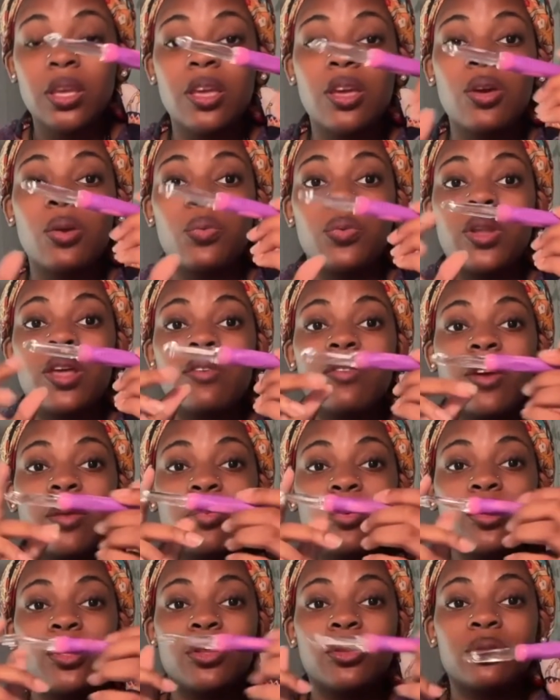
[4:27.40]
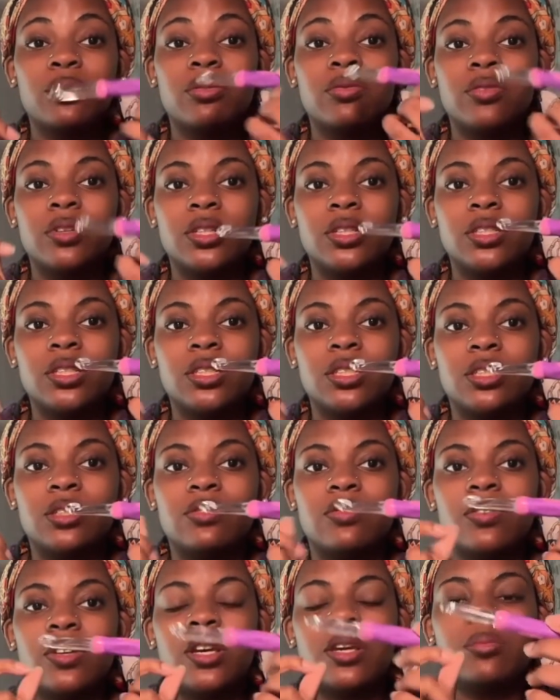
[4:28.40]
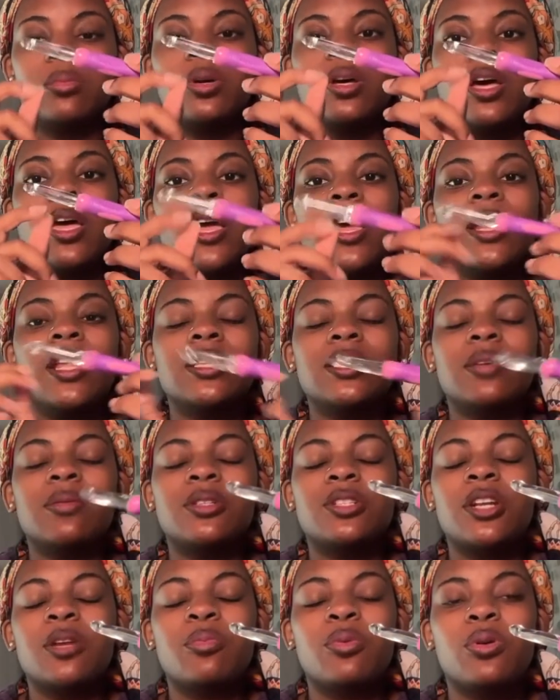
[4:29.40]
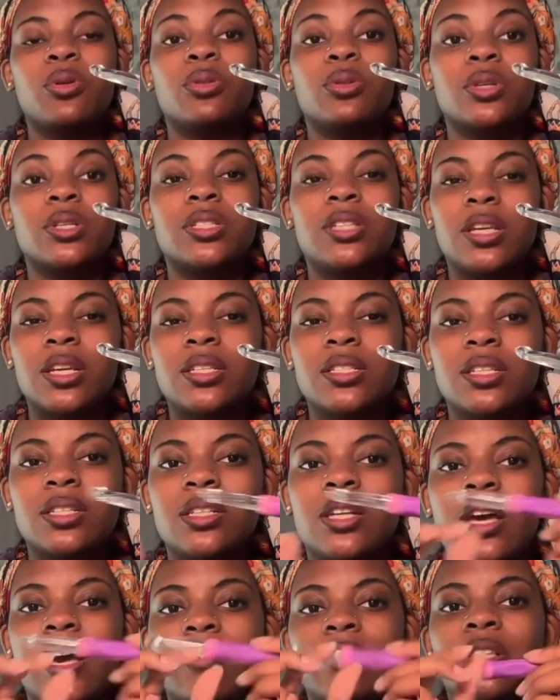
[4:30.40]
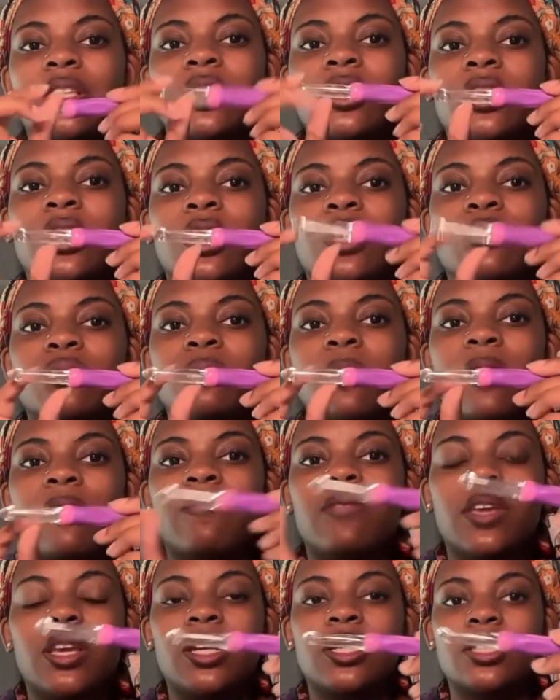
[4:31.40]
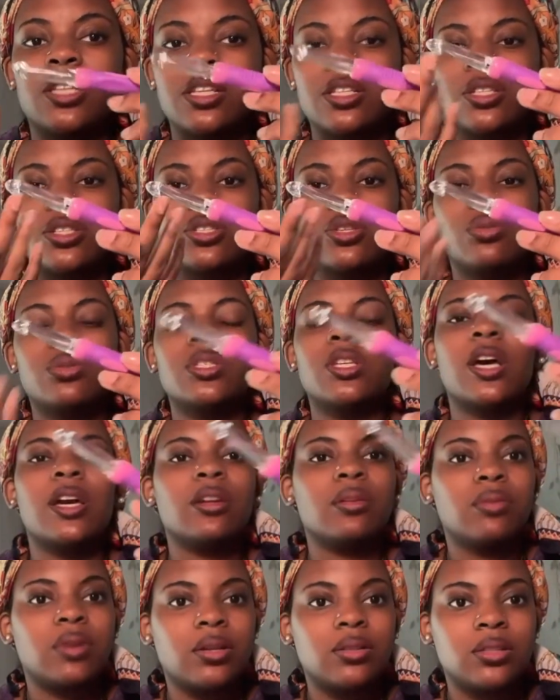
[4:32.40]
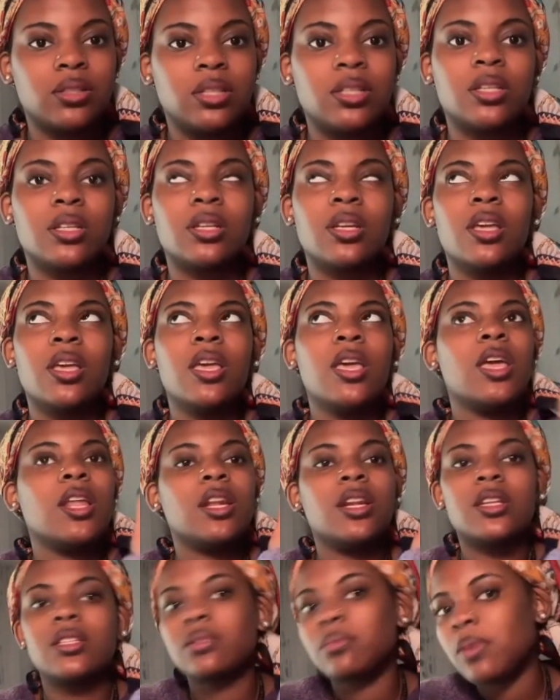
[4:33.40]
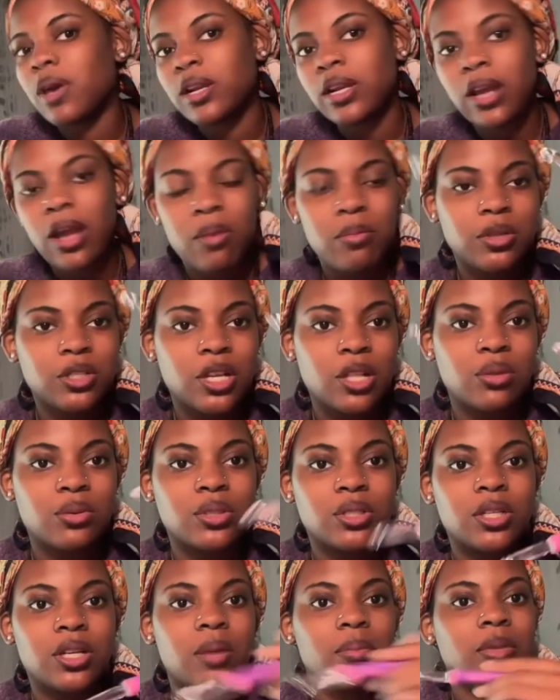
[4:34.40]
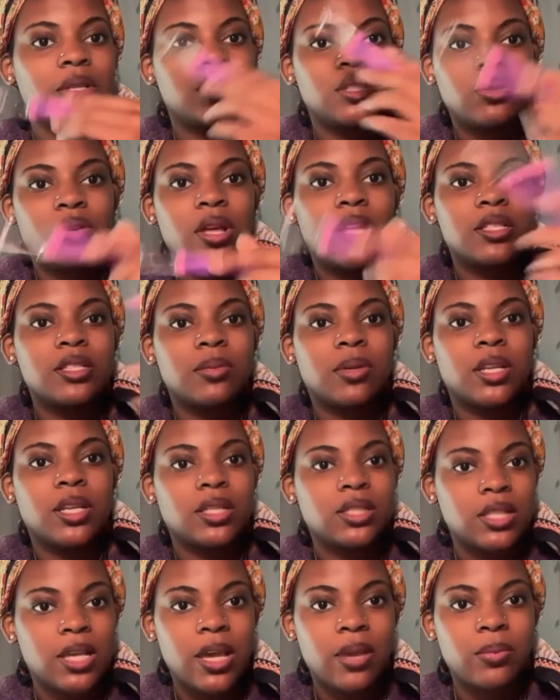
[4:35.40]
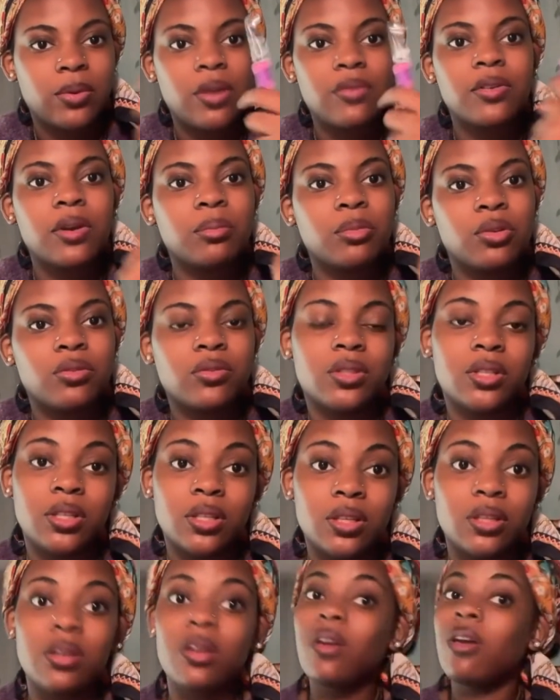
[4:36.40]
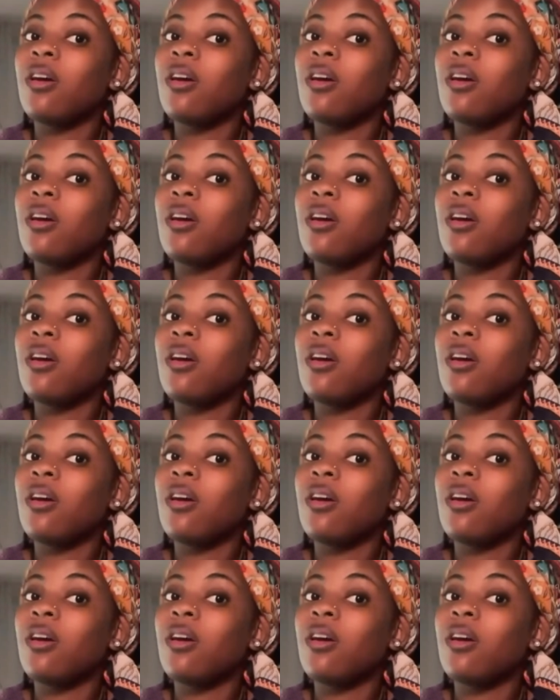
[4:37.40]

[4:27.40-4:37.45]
Whenever I pull it through the first stitch, it's fine, but anytime I try to pull it through the second stitch, I have to literally use my fingers because it's so tight around the hook. And it doesn't matter how much I loosen it up, it still ends up getting tight whenever I move the hook.